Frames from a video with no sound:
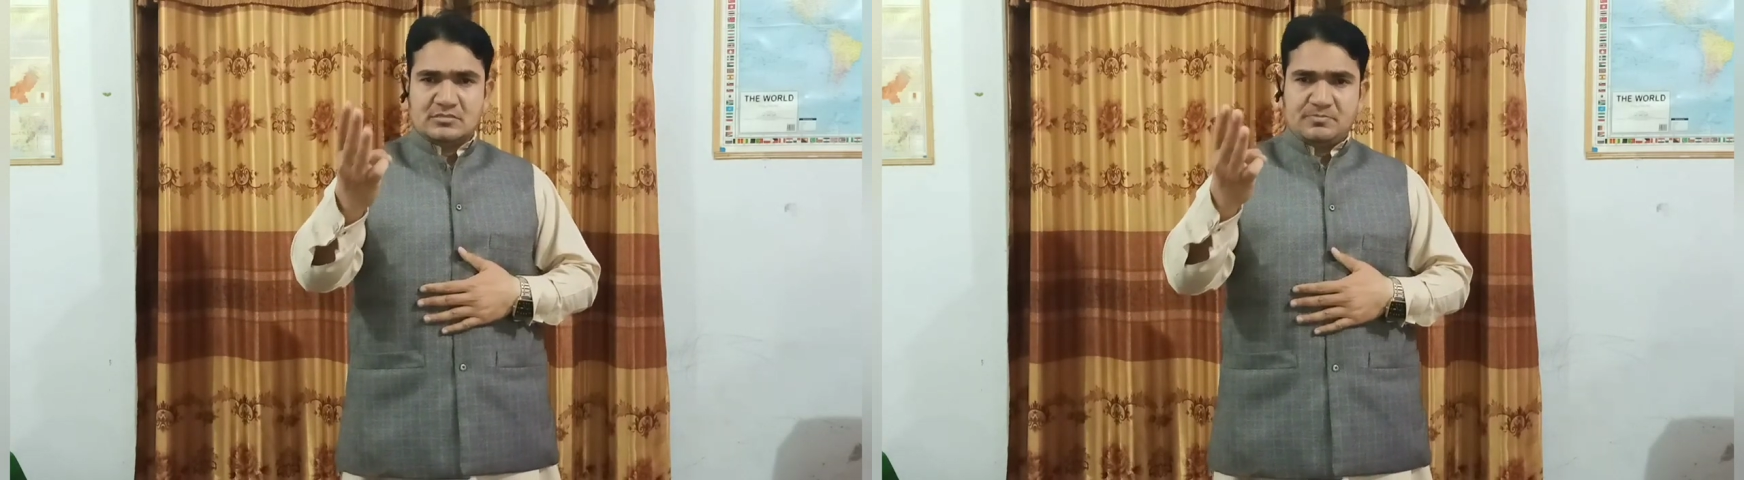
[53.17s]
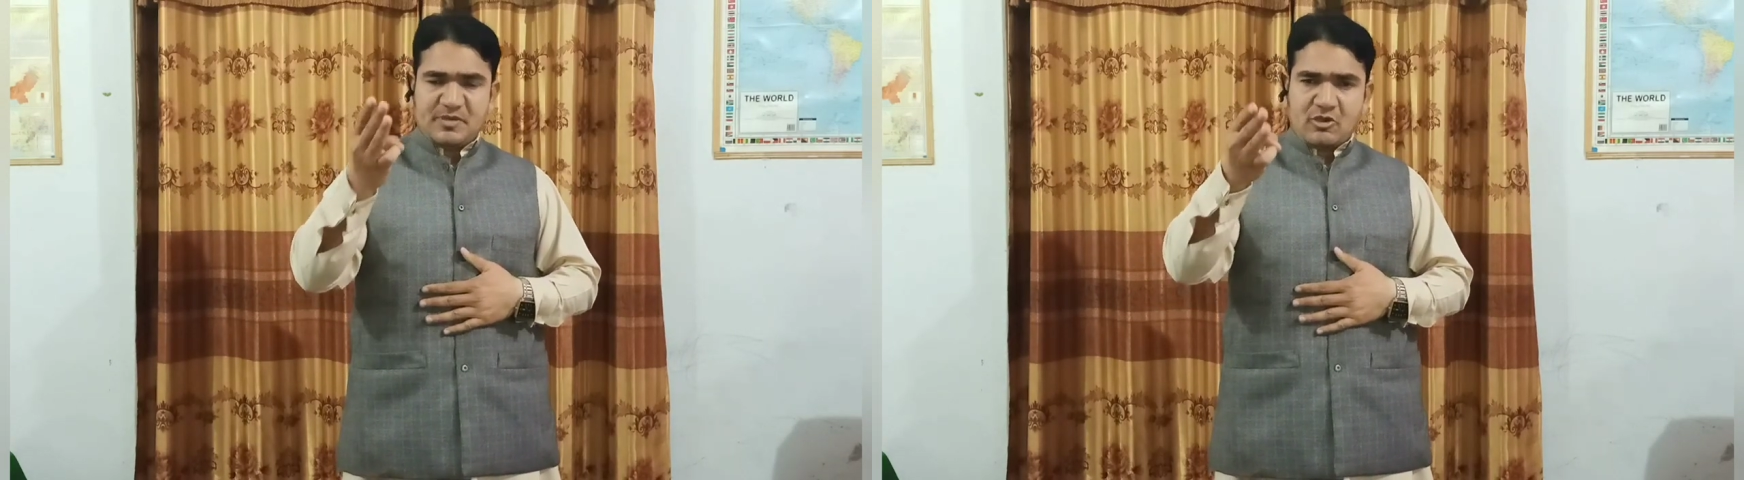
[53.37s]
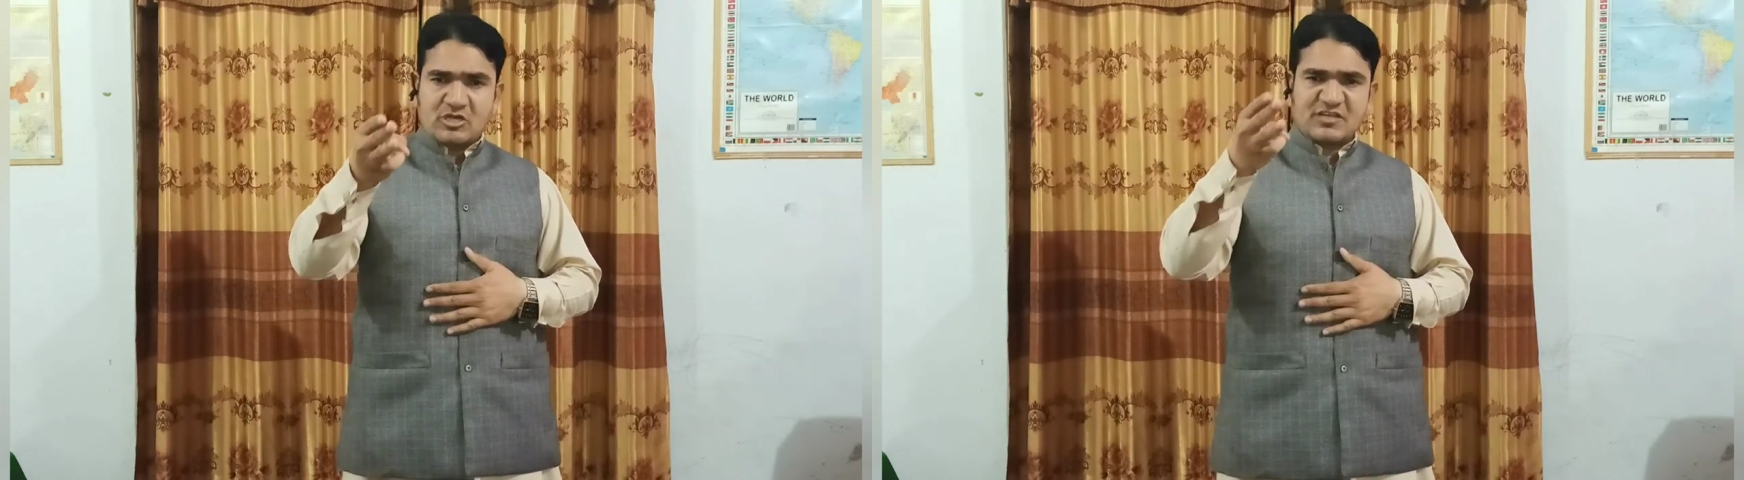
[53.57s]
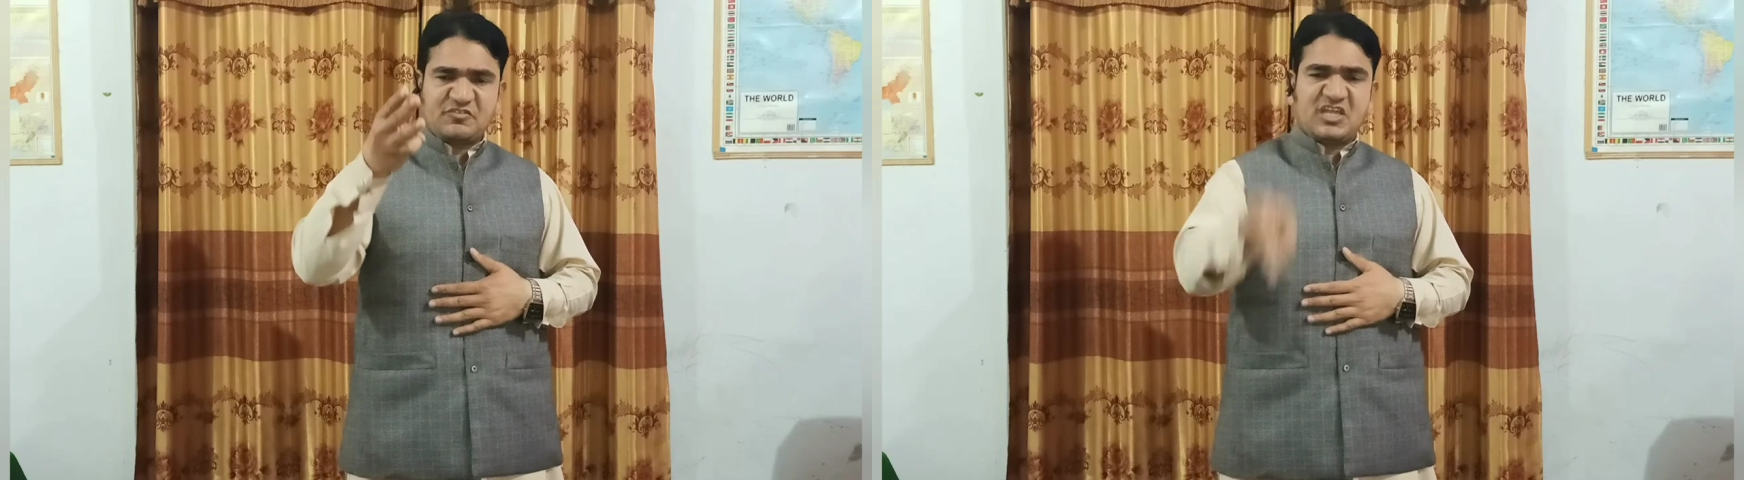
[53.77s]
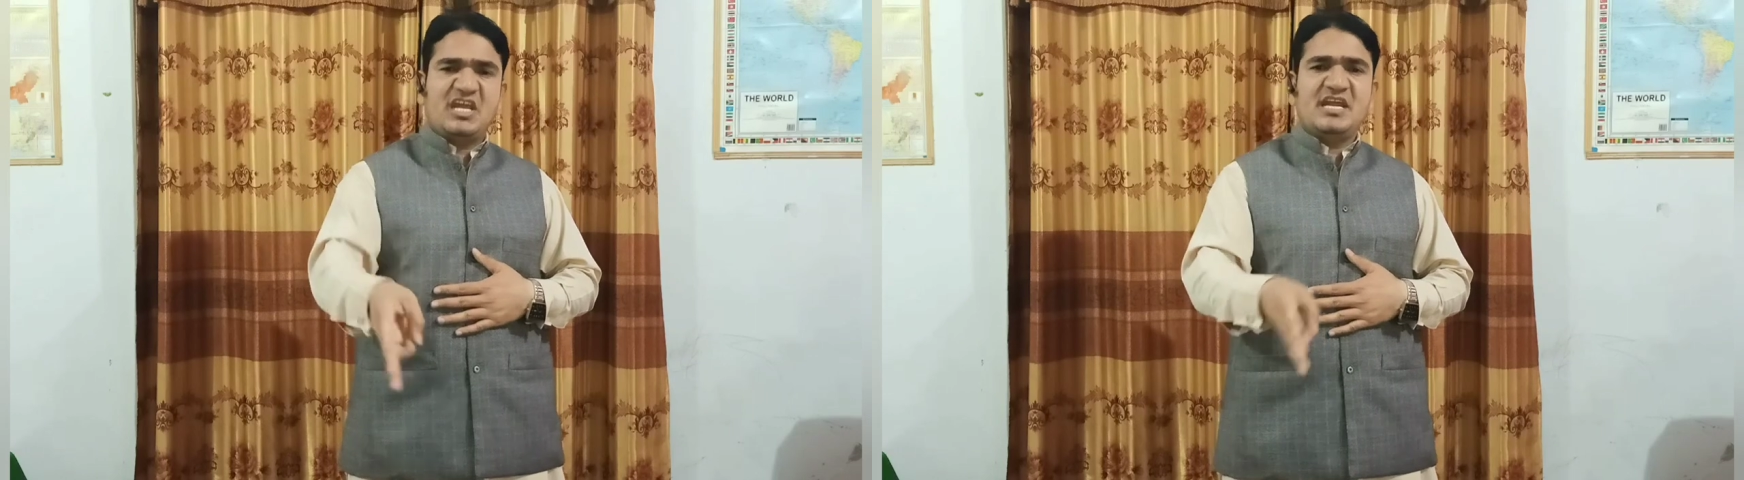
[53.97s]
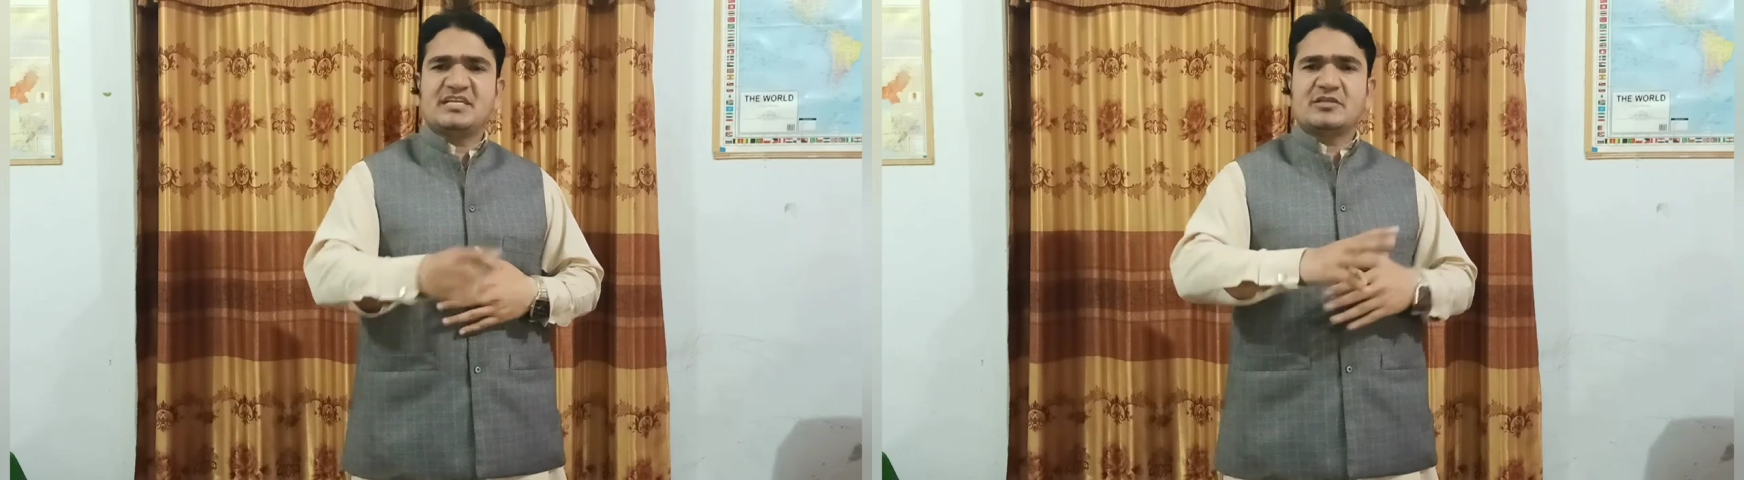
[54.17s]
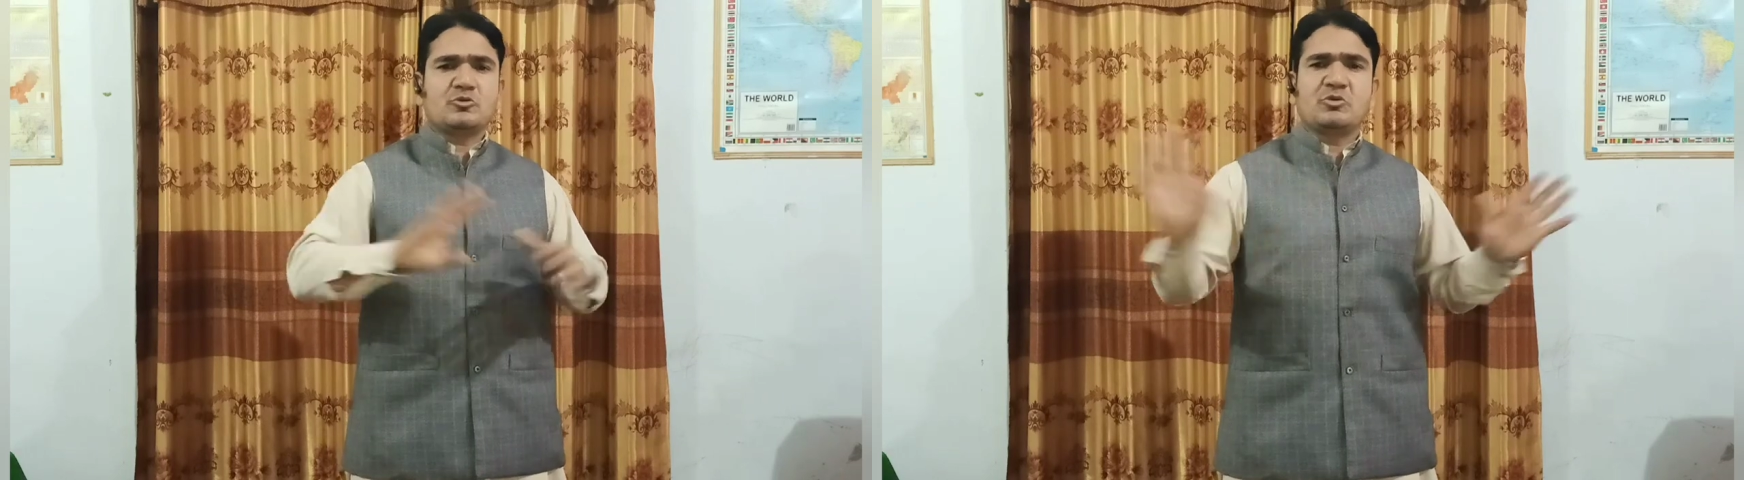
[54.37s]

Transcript: Because of three reasons you